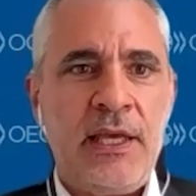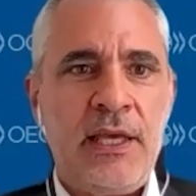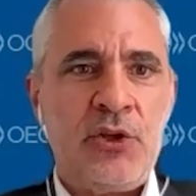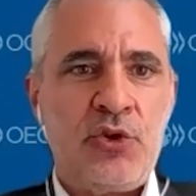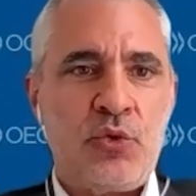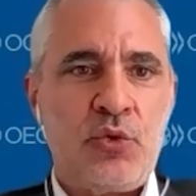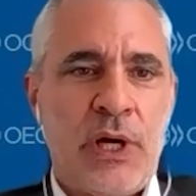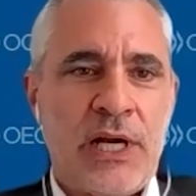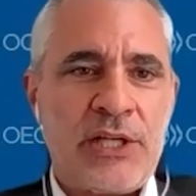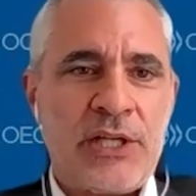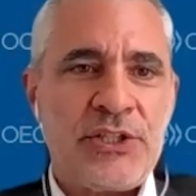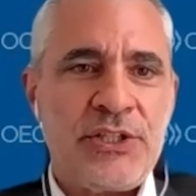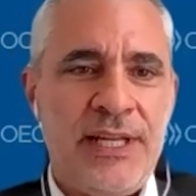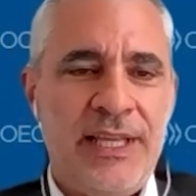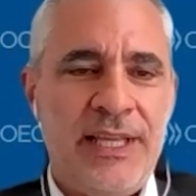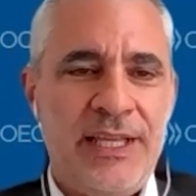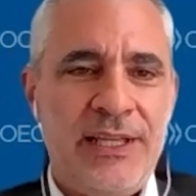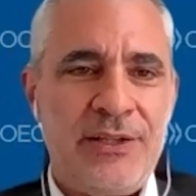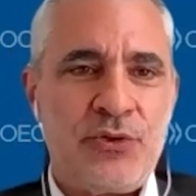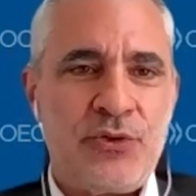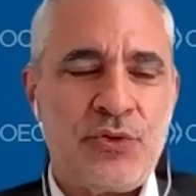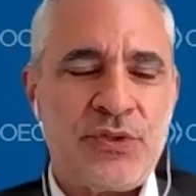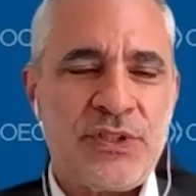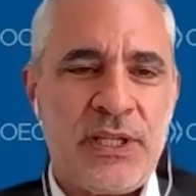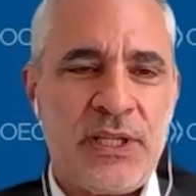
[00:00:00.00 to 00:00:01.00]
to
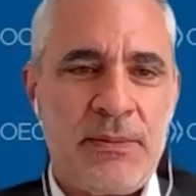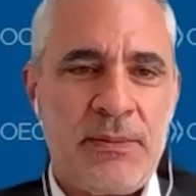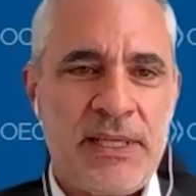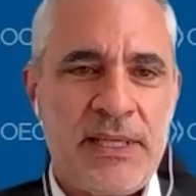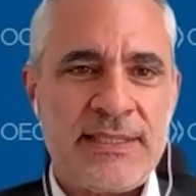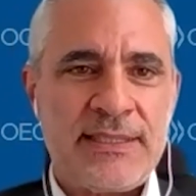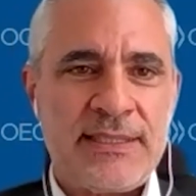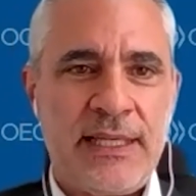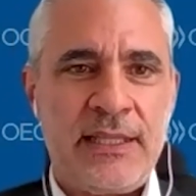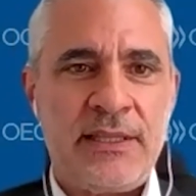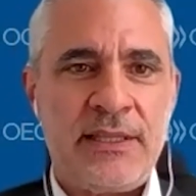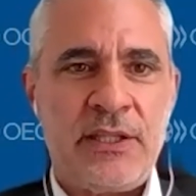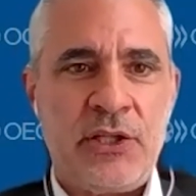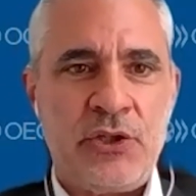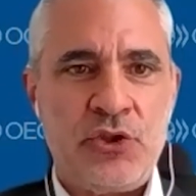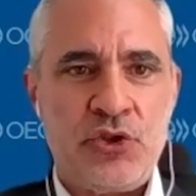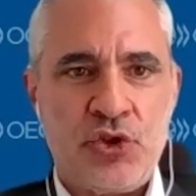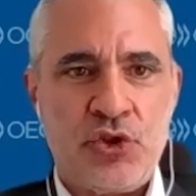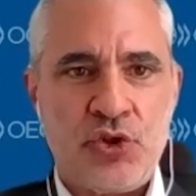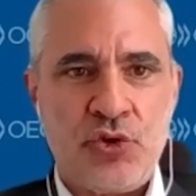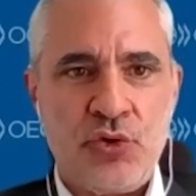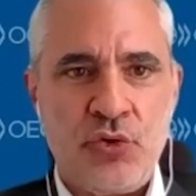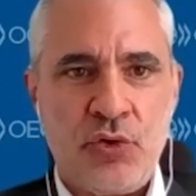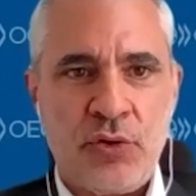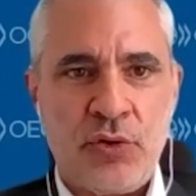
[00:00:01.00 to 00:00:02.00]
actually, to some extent,
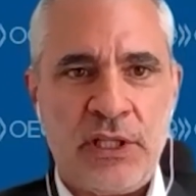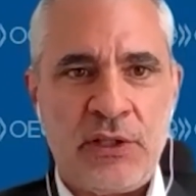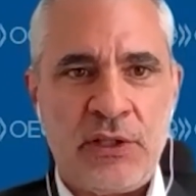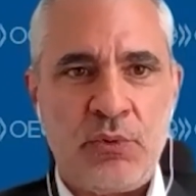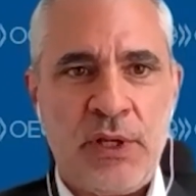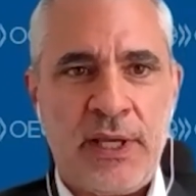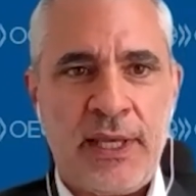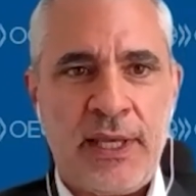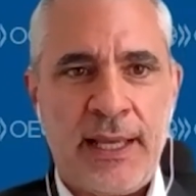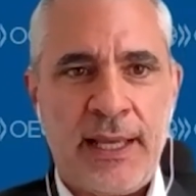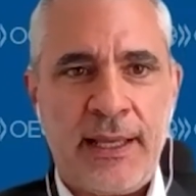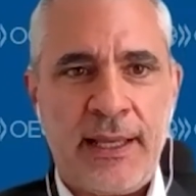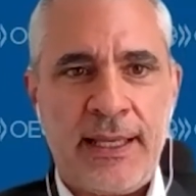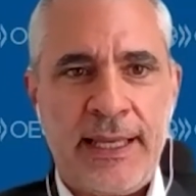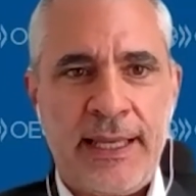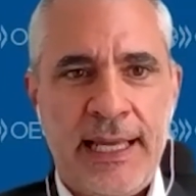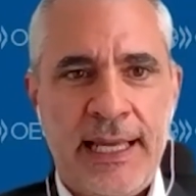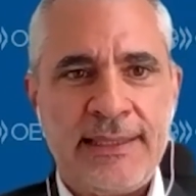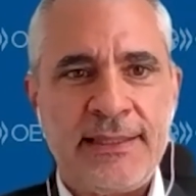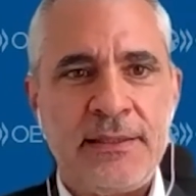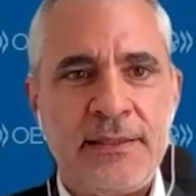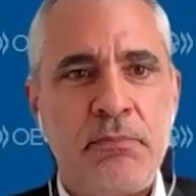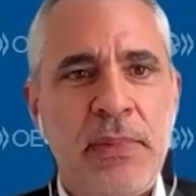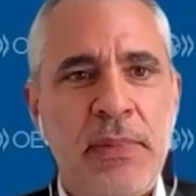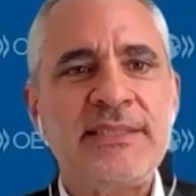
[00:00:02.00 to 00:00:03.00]
ensure that we can
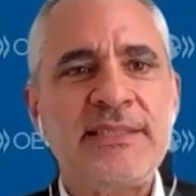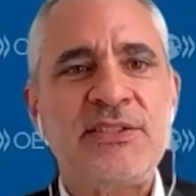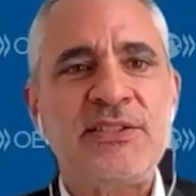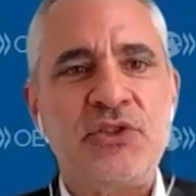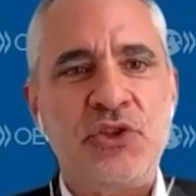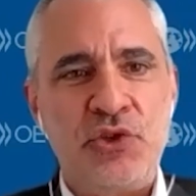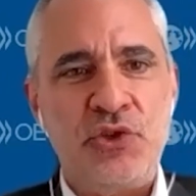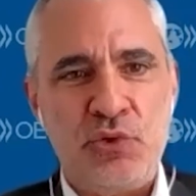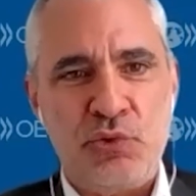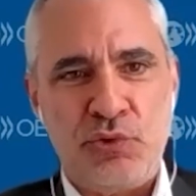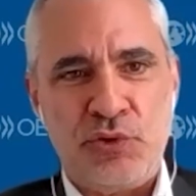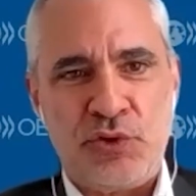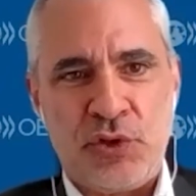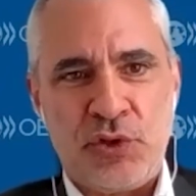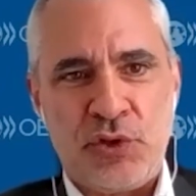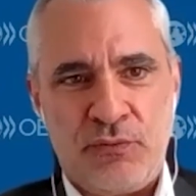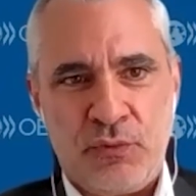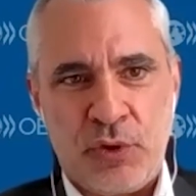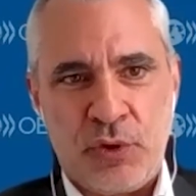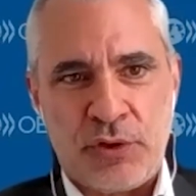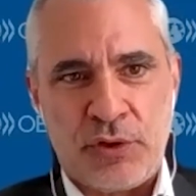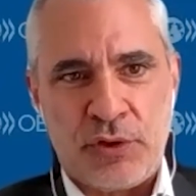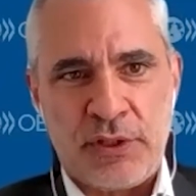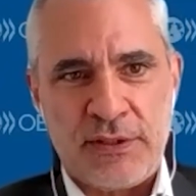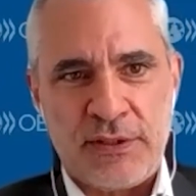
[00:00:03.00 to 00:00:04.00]
get the best use of
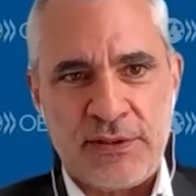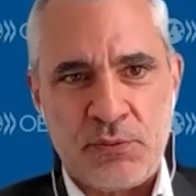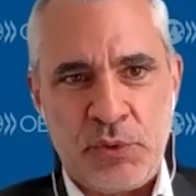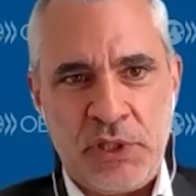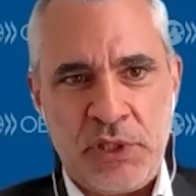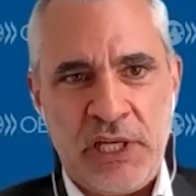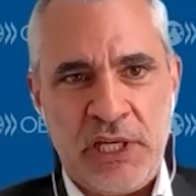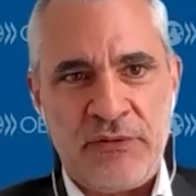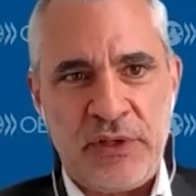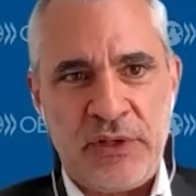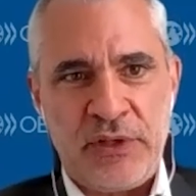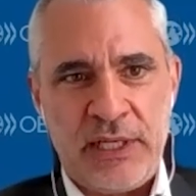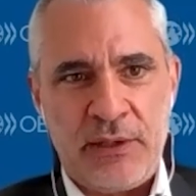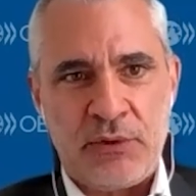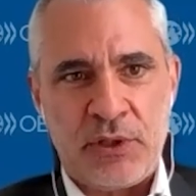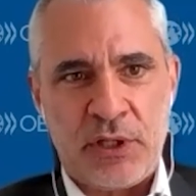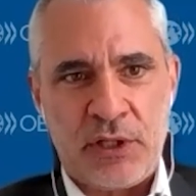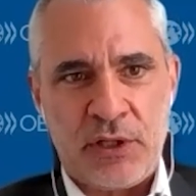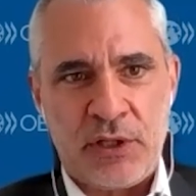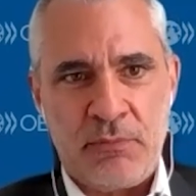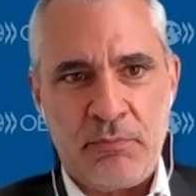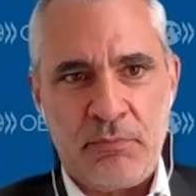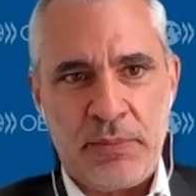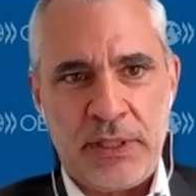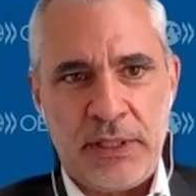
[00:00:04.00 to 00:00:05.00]
workers we have in our
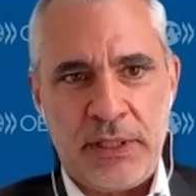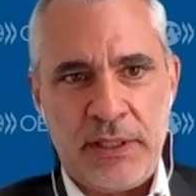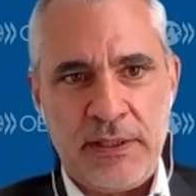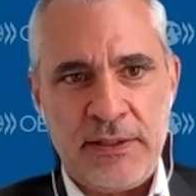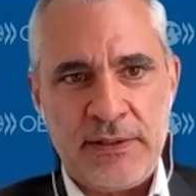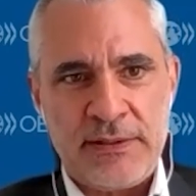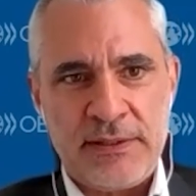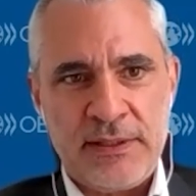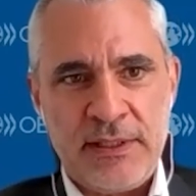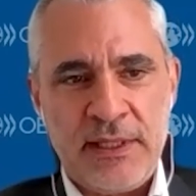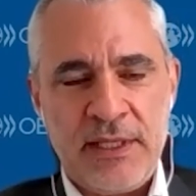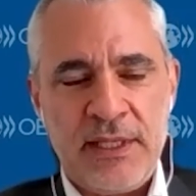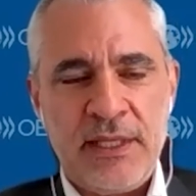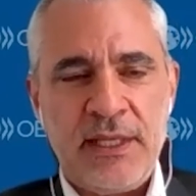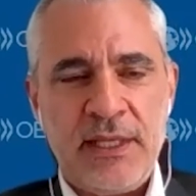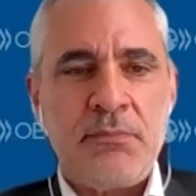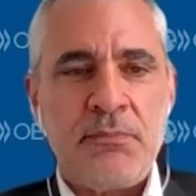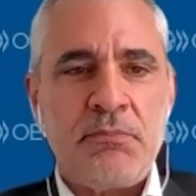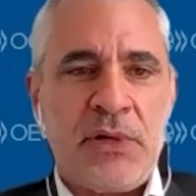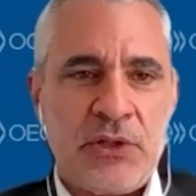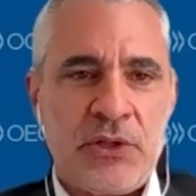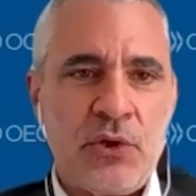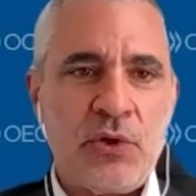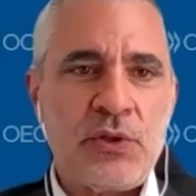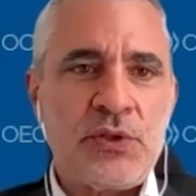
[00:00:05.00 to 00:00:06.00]
companies.
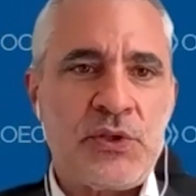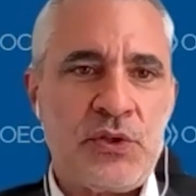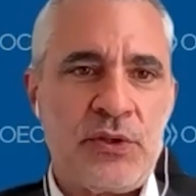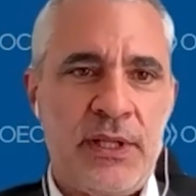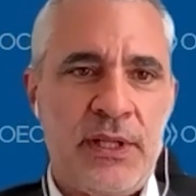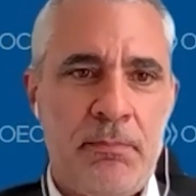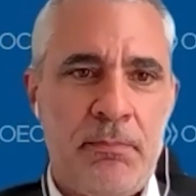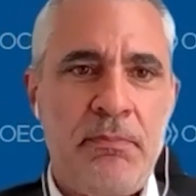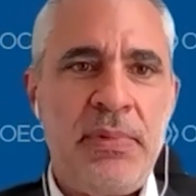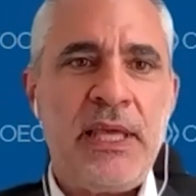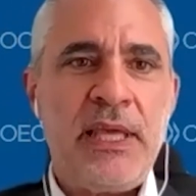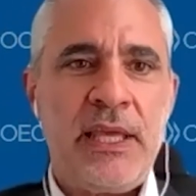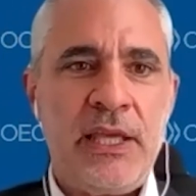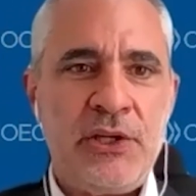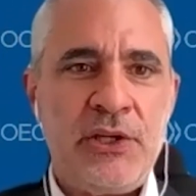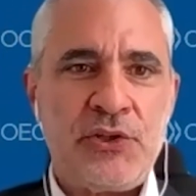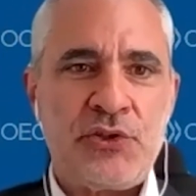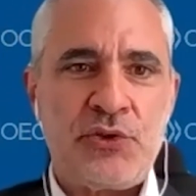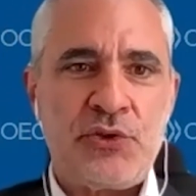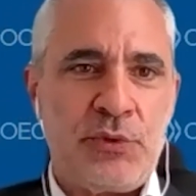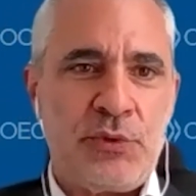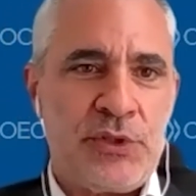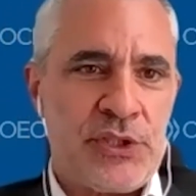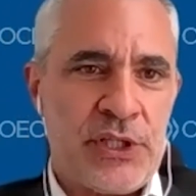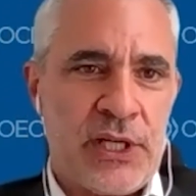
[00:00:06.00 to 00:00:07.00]
But also the big
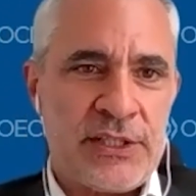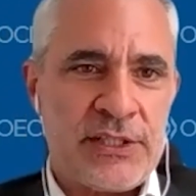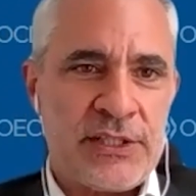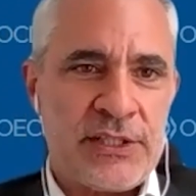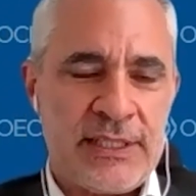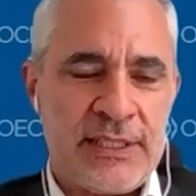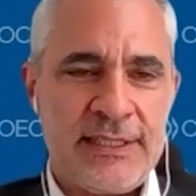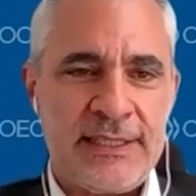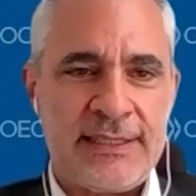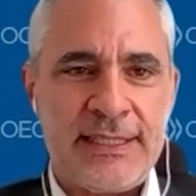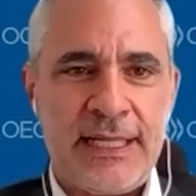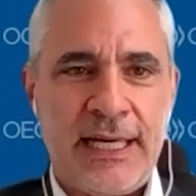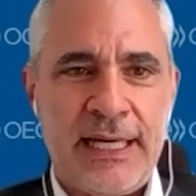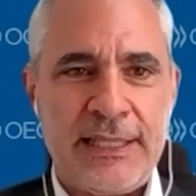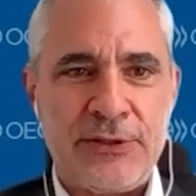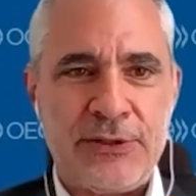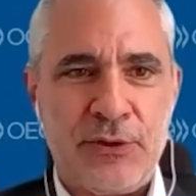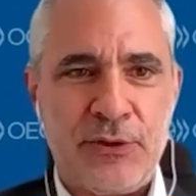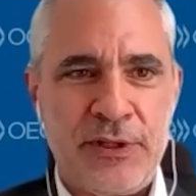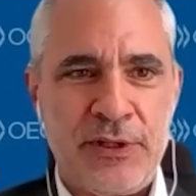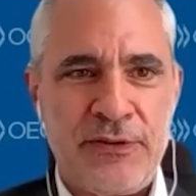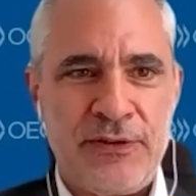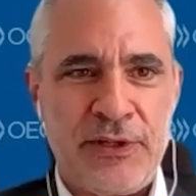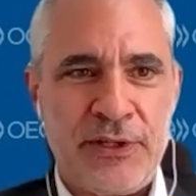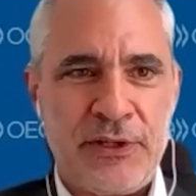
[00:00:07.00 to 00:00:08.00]
issue, which actually at the
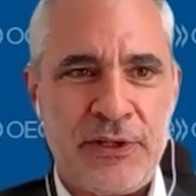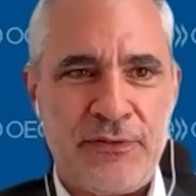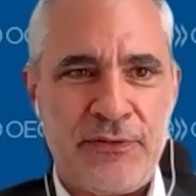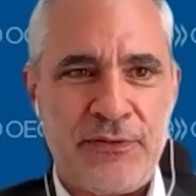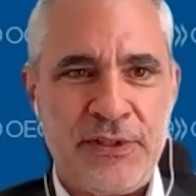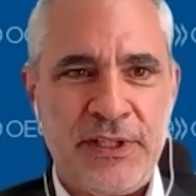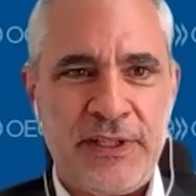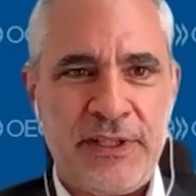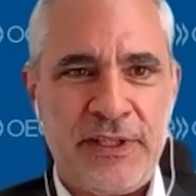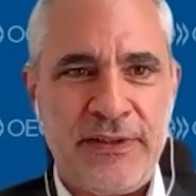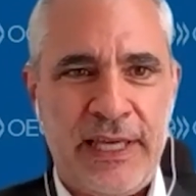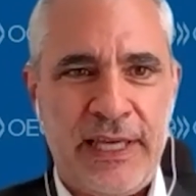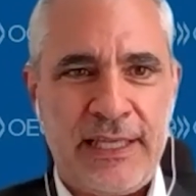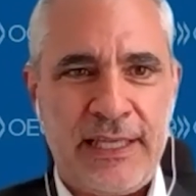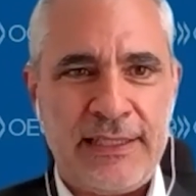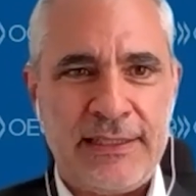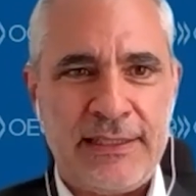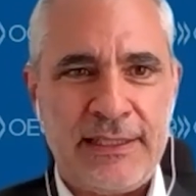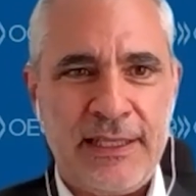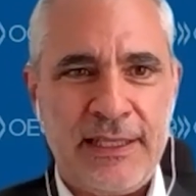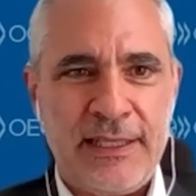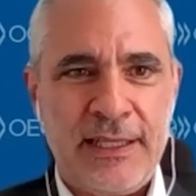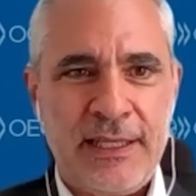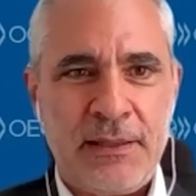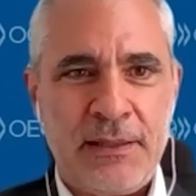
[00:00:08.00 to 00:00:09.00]
title even of the event,
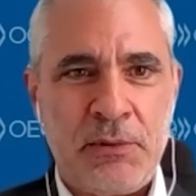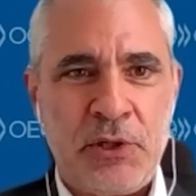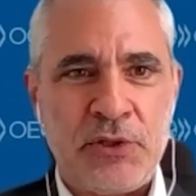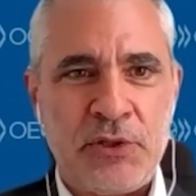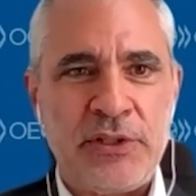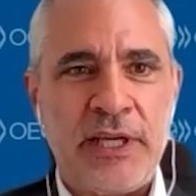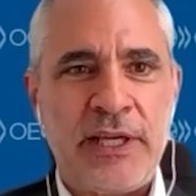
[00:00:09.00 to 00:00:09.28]
about the